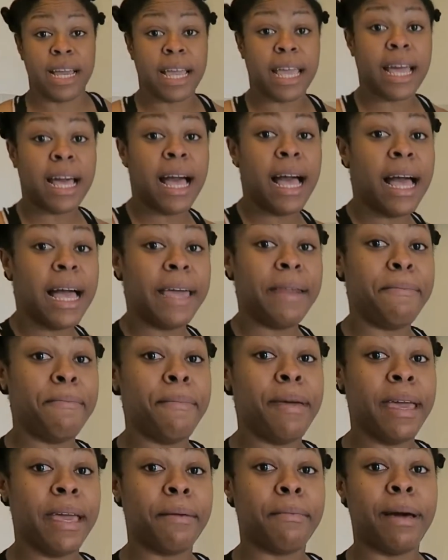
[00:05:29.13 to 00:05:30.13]
I can't
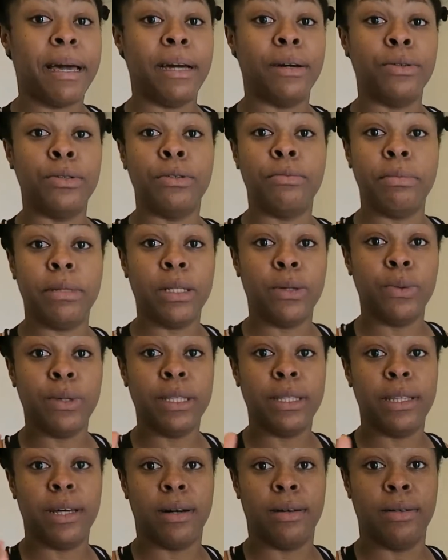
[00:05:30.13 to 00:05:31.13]
make my oatmeal
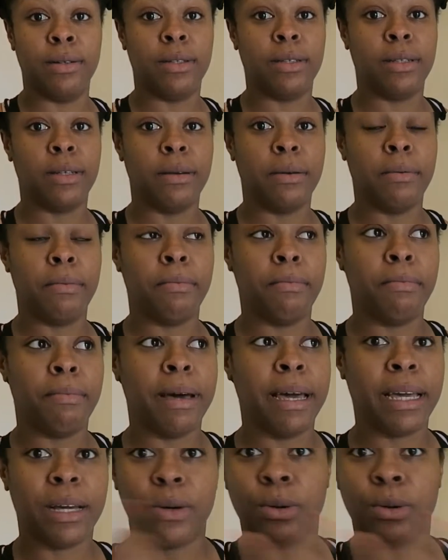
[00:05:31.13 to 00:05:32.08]
without my